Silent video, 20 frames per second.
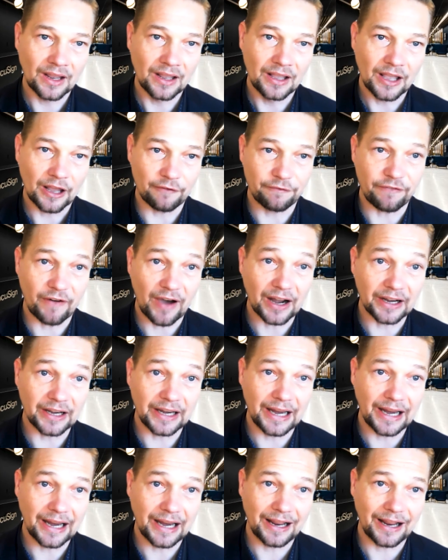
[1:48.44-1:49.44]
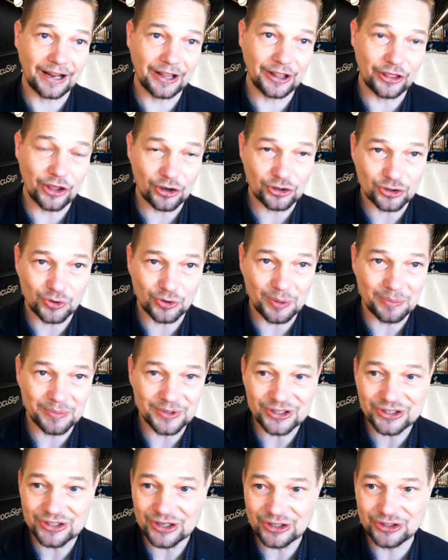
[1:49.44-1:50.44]
And finally, those
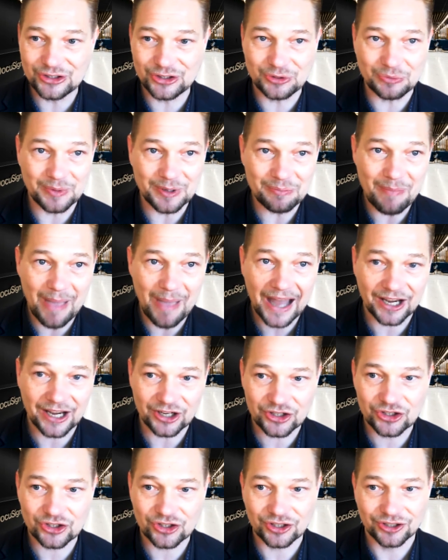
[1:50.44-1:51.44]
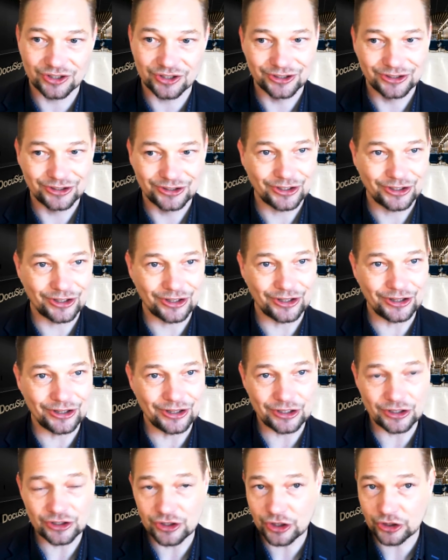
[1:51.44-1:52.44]
agreements need to be managed,
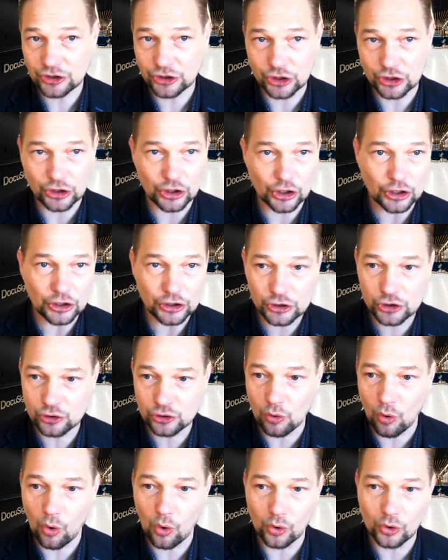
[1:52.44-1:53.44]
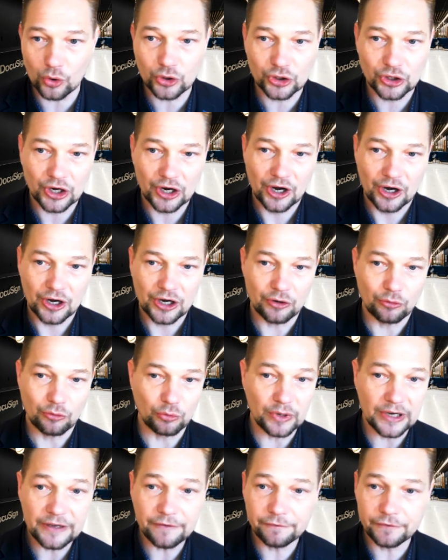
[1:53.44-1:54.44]
securely stored,
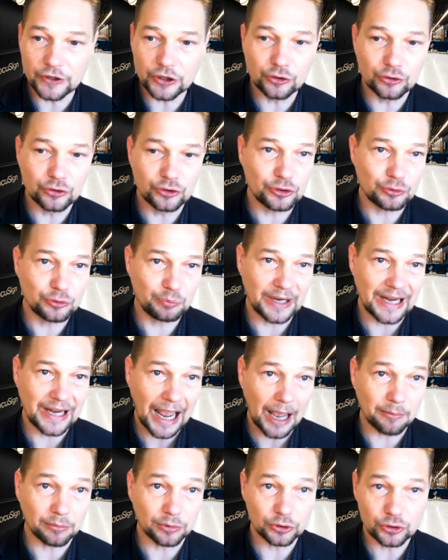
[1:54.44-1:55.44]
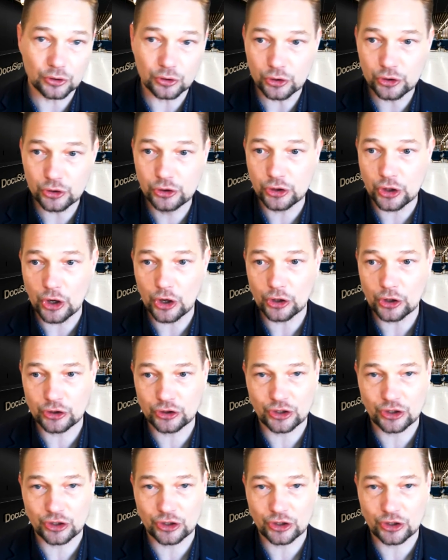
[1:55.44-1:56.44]
reviewed, being able to
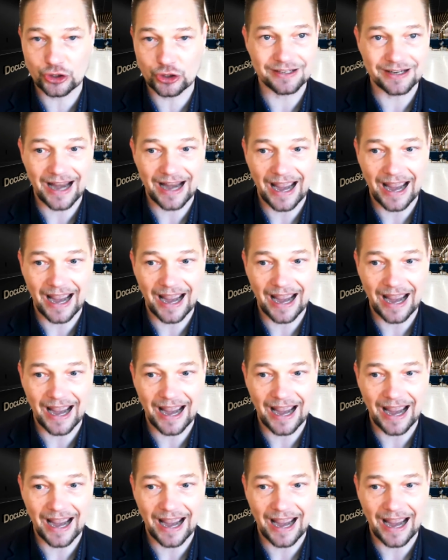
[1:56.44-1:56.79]
search and